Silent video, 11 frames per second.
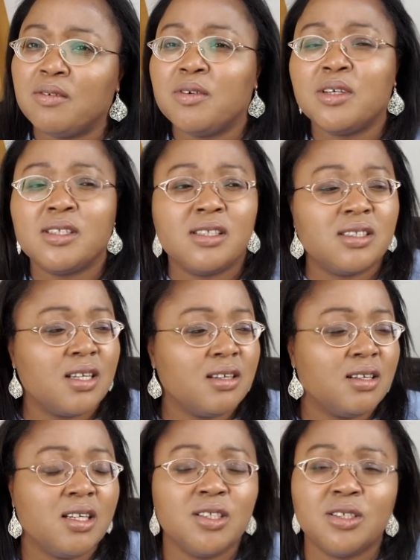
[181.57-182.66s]
of all this
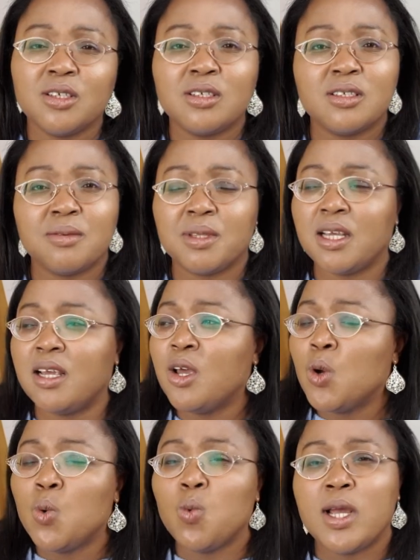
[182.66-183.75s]
religious something,
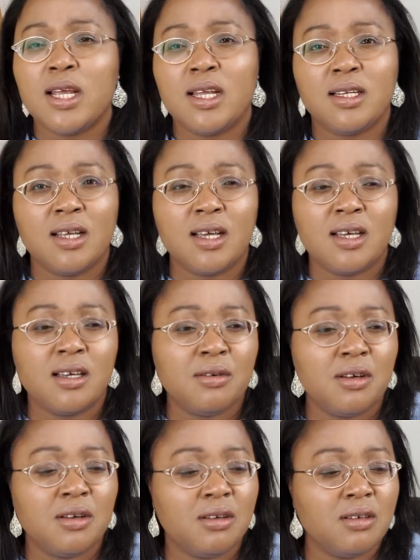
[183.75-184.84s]

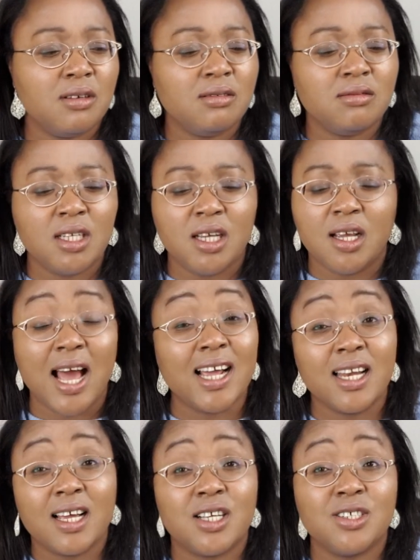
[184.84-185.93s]
when the
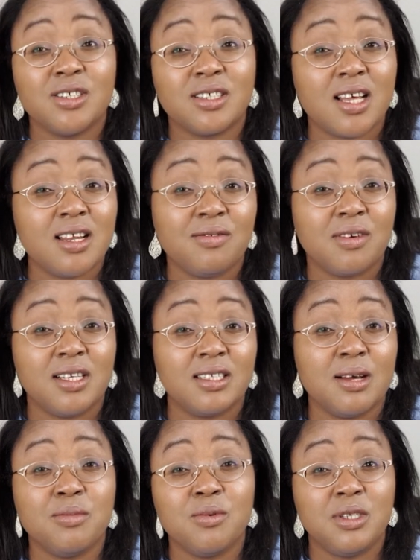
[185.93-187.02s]
Anglican church started, for
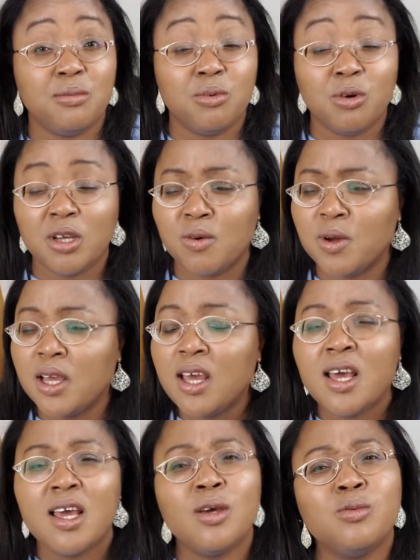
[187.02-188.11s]
example, they broke away,
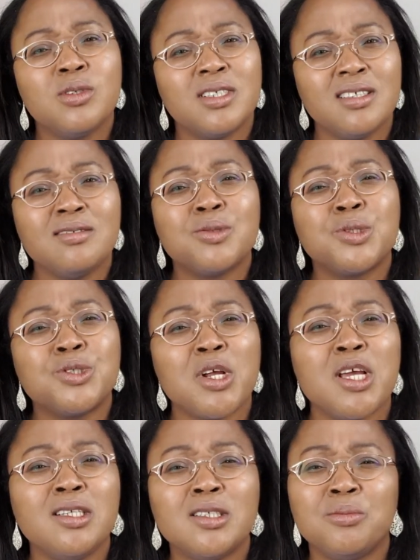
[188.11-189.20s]
it will seem
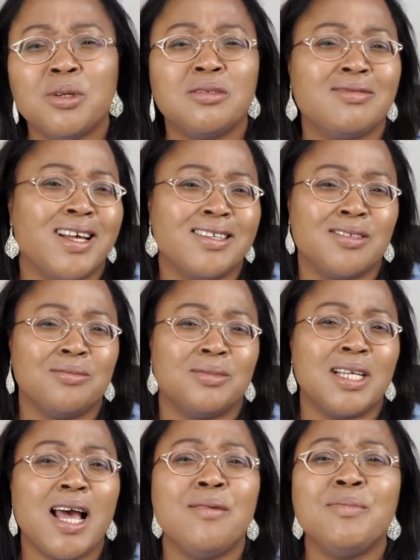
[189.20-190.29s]
strange, but at some
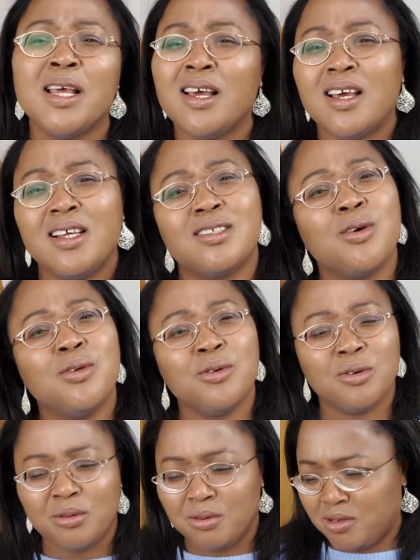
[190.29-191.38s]
time it's
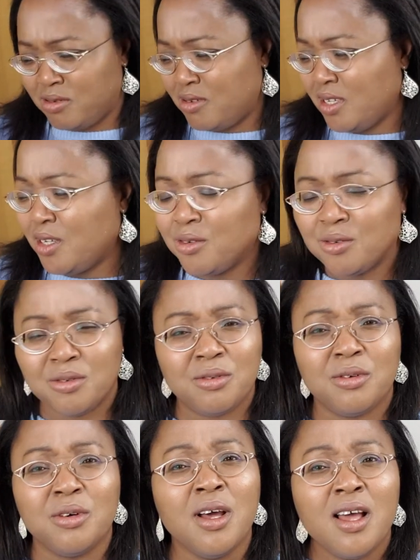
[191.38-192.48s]
gonna, you
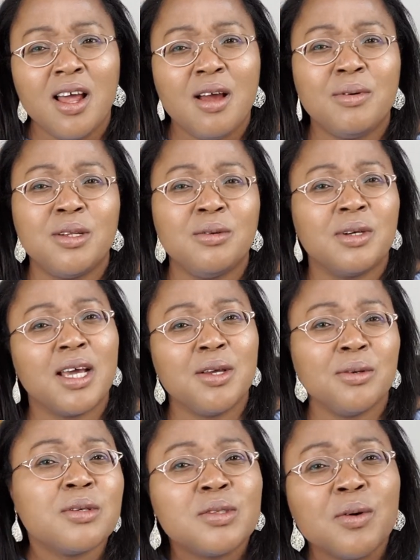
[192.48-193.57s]
know, everybody will get
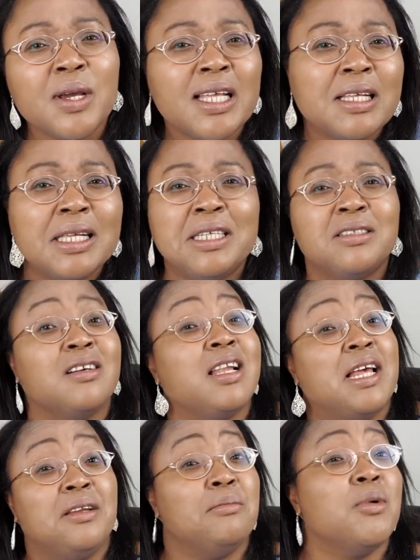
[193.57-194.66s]
used to it. It's not
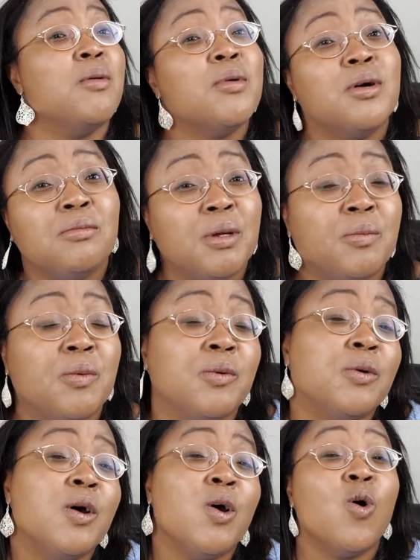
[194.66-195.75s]
like the Mormon
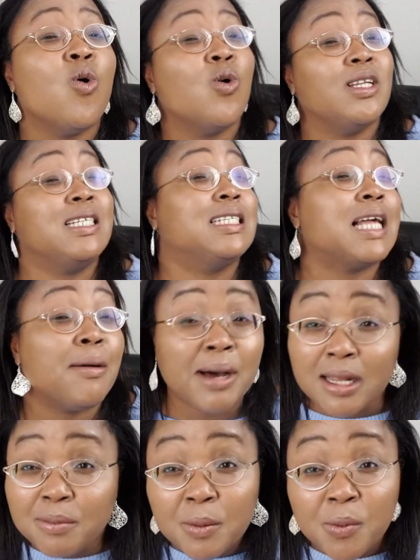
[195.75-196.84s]
people or the
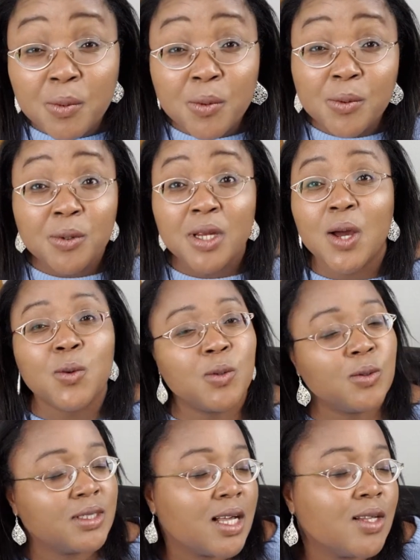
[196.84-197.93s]
Sabbath people who do their own
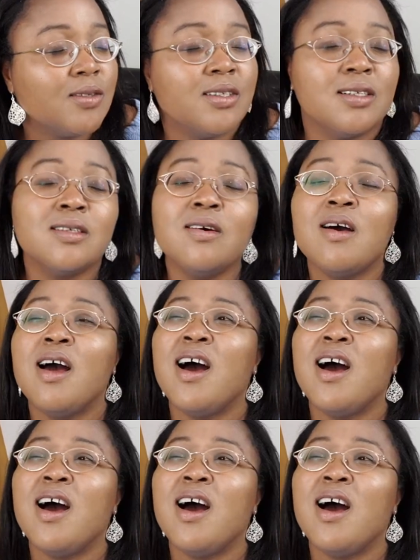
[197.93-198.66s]
on Saturday. So